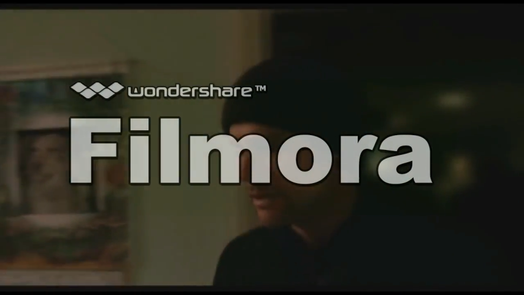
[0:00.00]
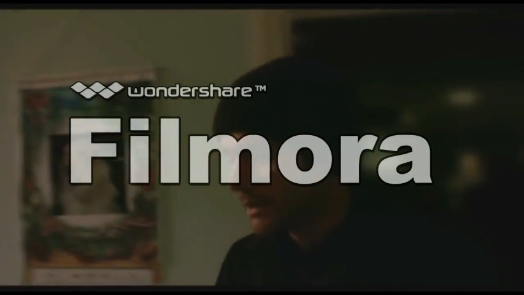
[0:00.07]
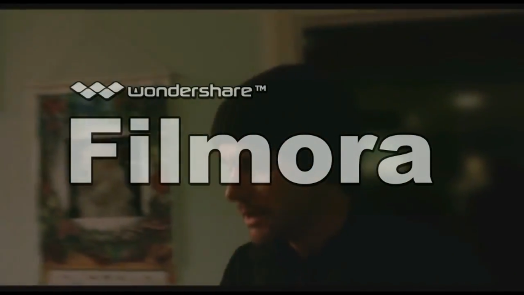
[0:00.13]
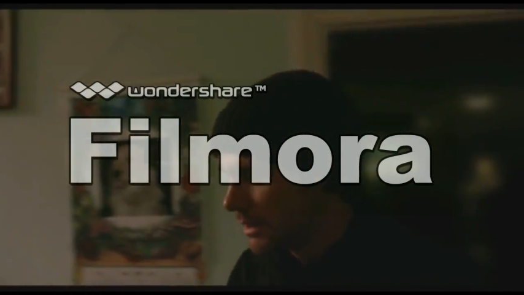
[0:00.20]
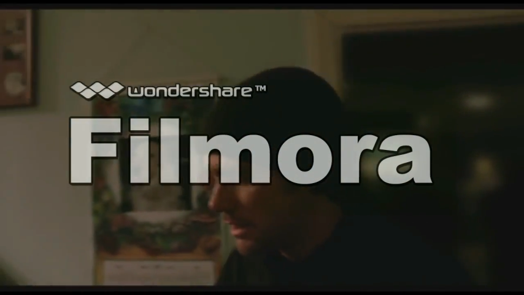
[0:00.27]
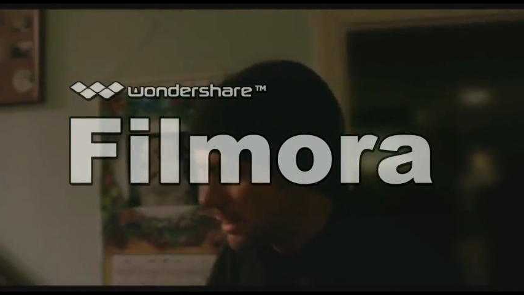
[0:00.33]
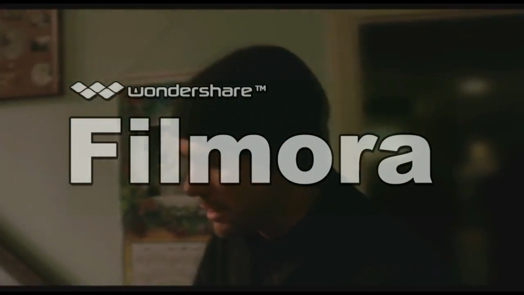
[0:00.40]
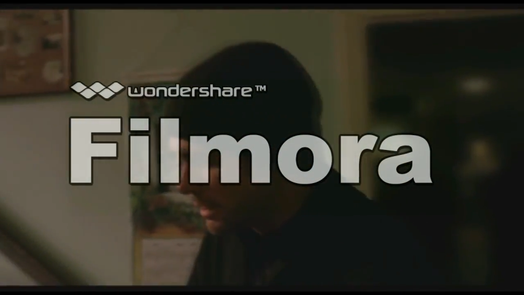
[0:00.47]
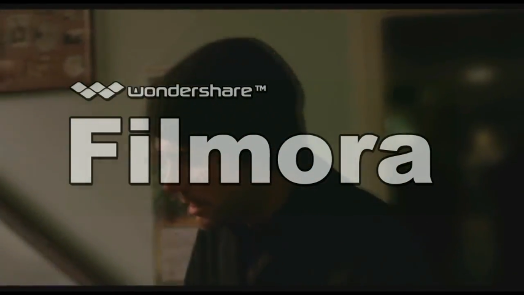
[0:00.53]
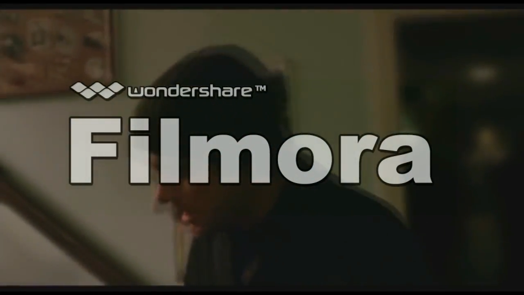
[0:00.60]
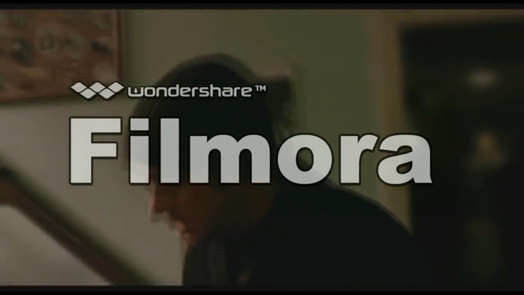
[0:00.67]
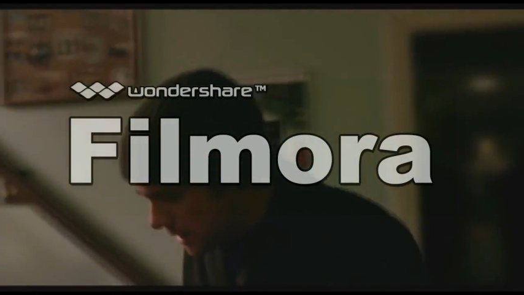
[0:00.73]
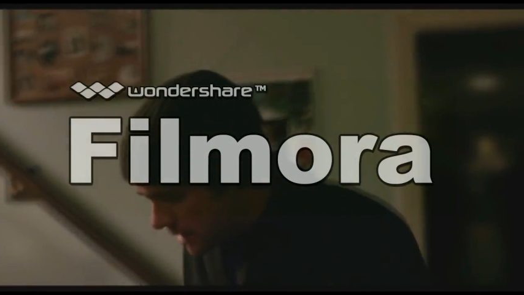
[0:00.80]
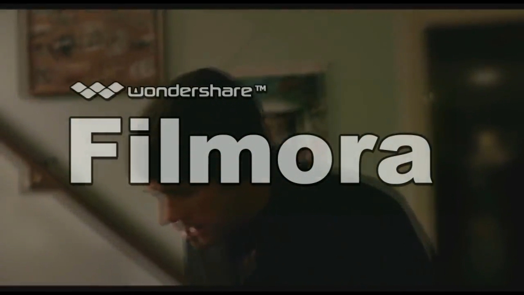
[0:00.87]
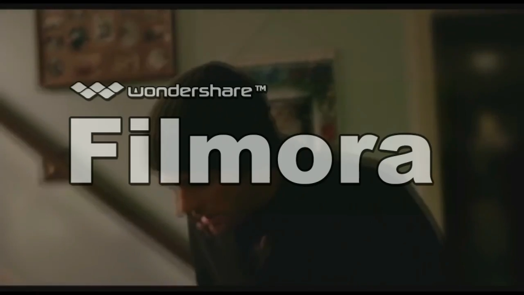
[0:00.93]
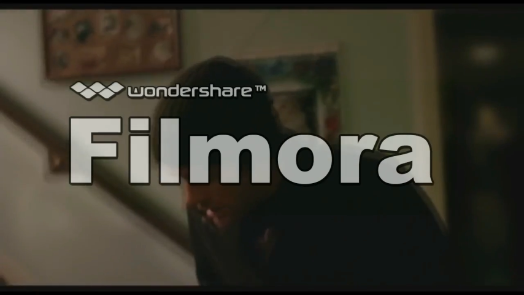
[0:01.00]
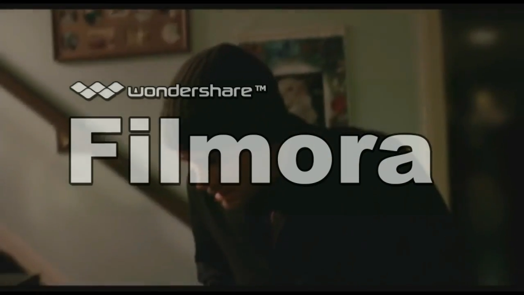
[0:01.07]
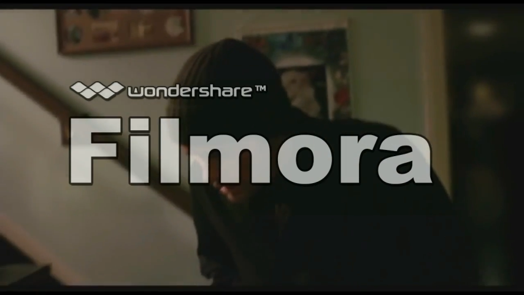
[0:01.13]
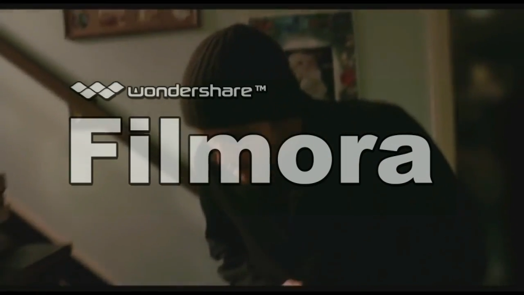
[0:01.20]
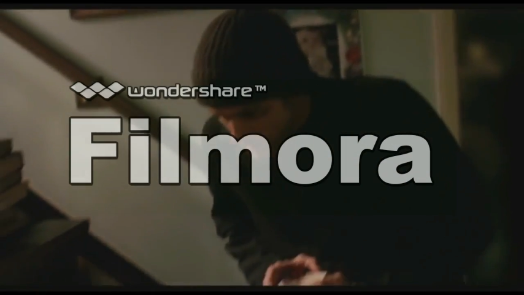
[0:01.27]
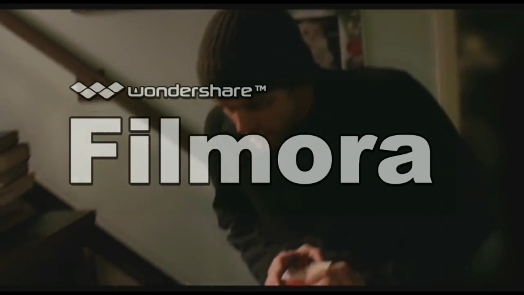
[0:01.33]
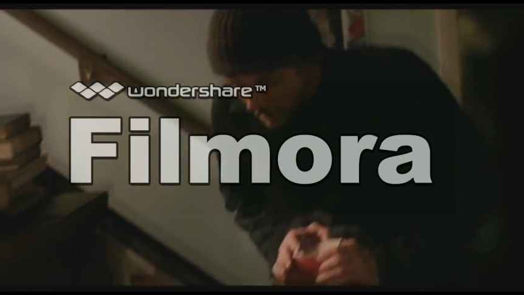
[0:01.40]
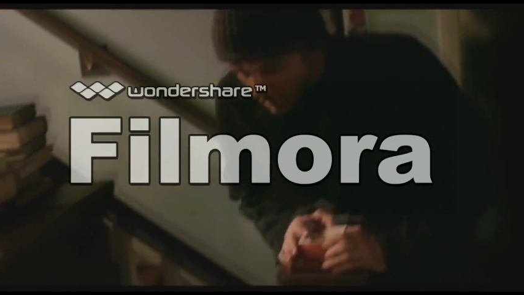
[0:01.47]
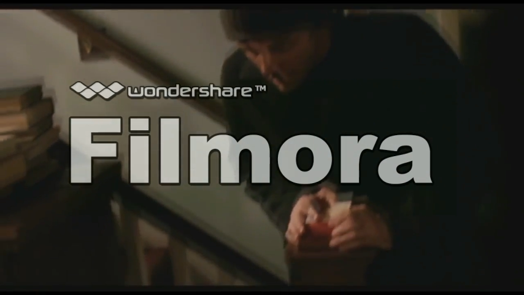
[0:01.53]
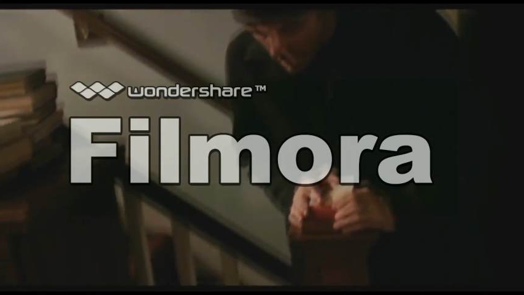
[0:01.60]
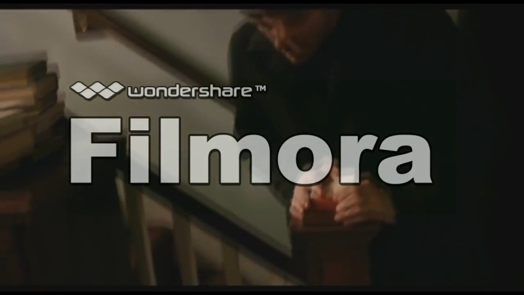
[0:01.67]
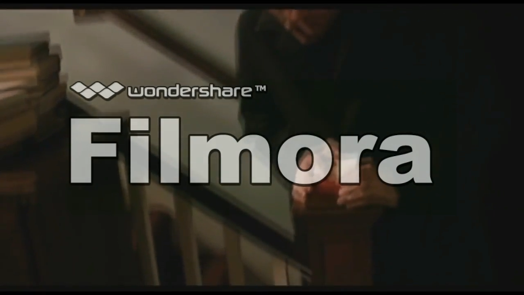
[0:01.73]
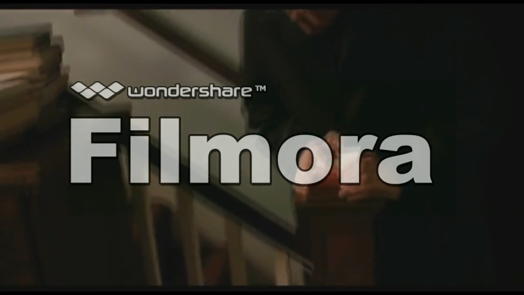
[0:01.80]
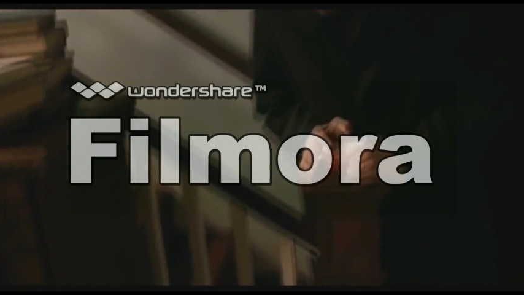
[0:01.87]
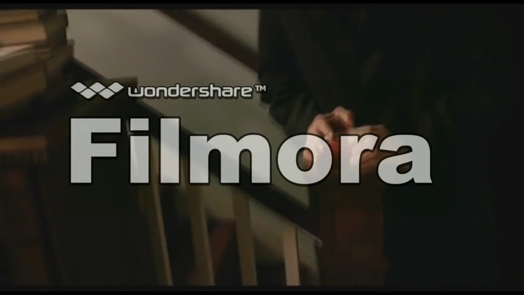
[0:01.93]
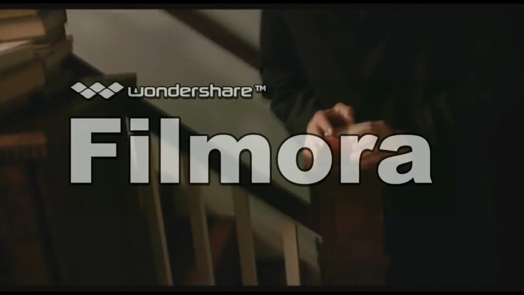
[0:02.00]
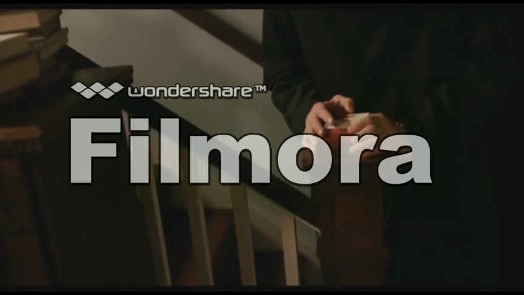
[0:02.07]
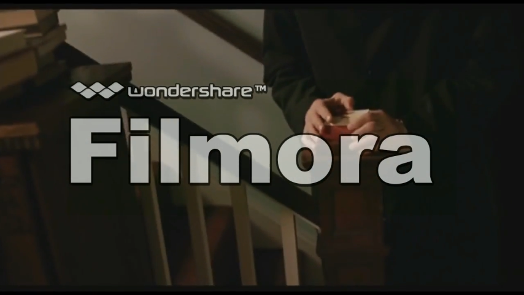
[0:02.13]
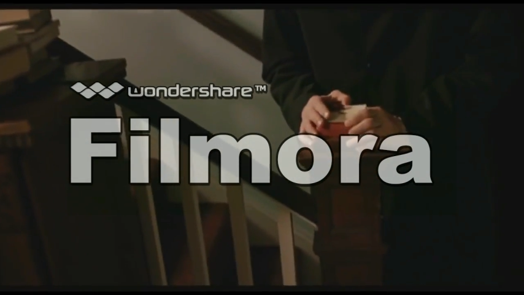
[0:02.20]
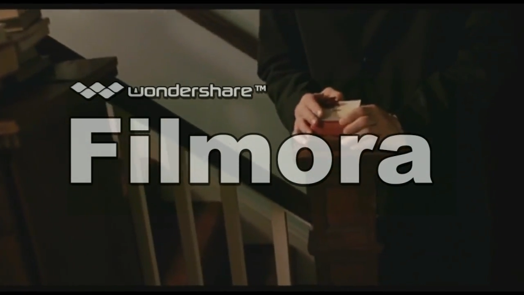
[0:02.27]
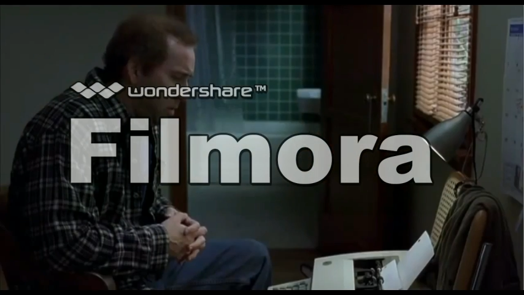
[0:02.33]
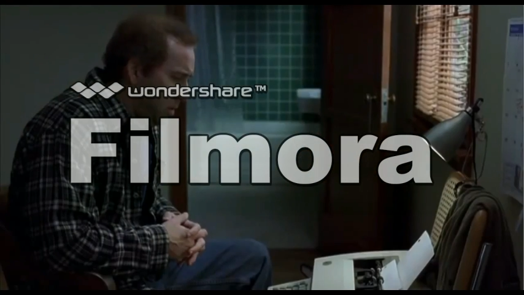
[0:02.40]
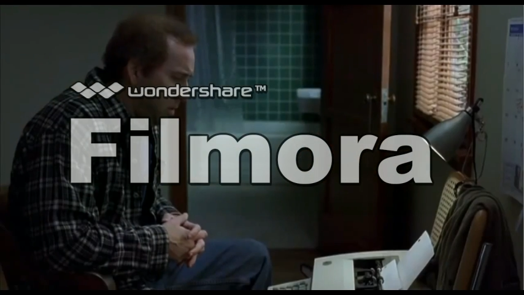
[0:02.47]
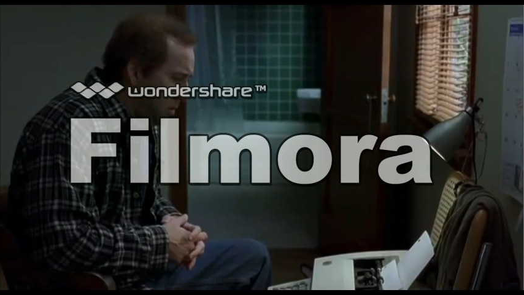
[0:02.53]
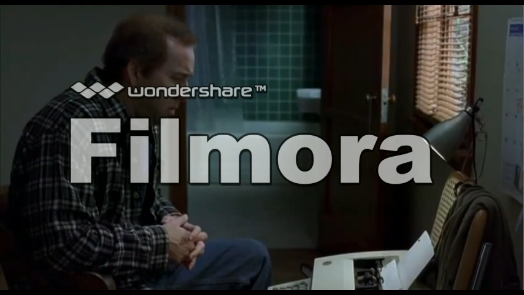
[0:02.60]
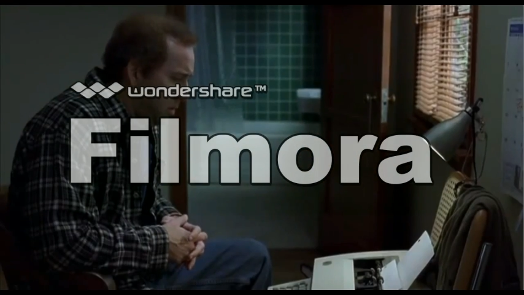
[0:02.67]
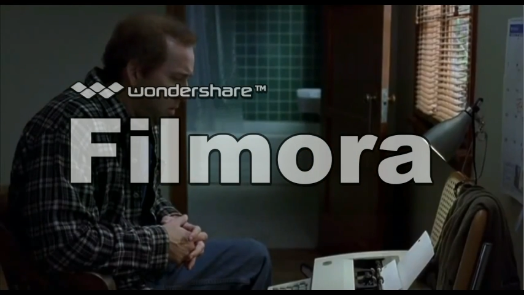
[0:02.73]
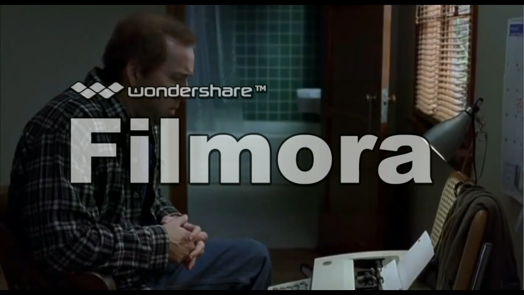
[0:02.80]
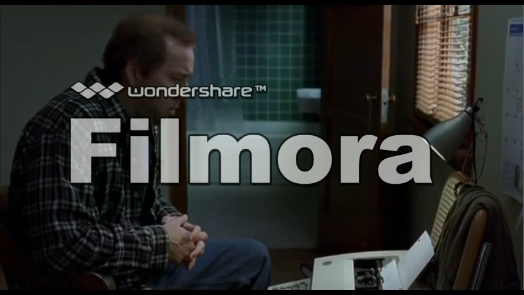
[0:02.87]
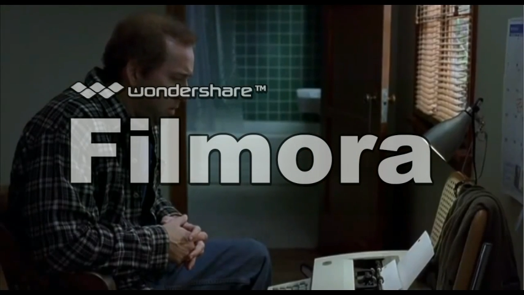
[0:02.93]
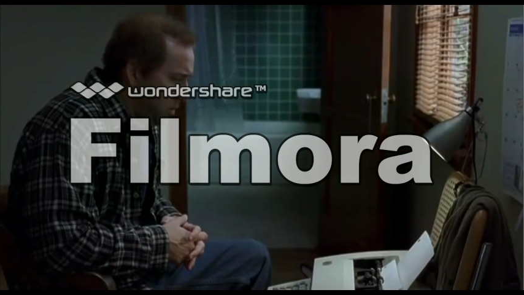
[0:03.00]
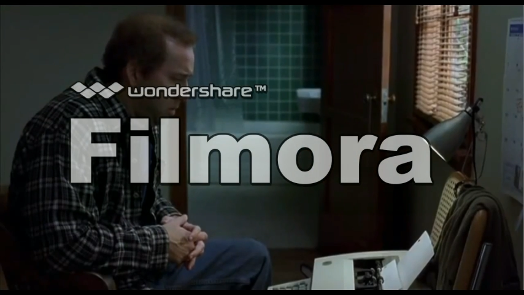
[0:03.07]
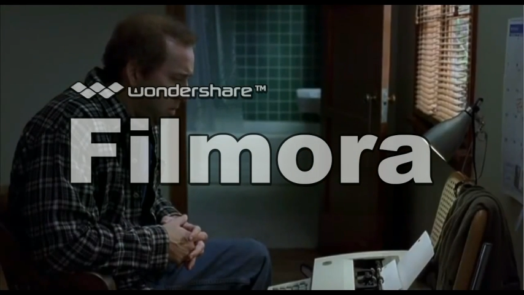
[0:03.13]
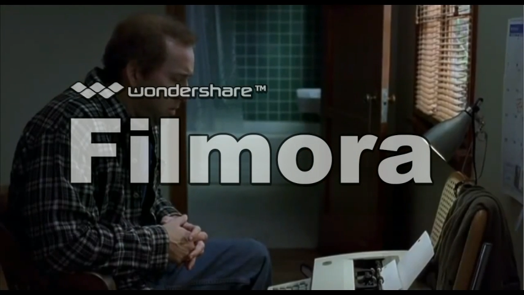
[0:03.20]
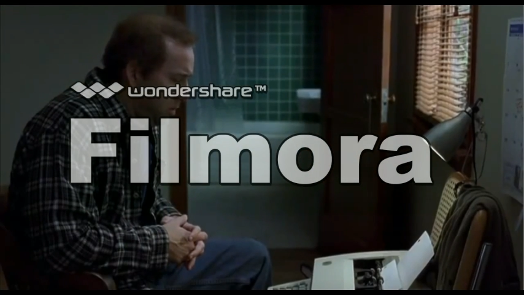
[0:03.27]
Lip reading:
[unreadable: no face in view]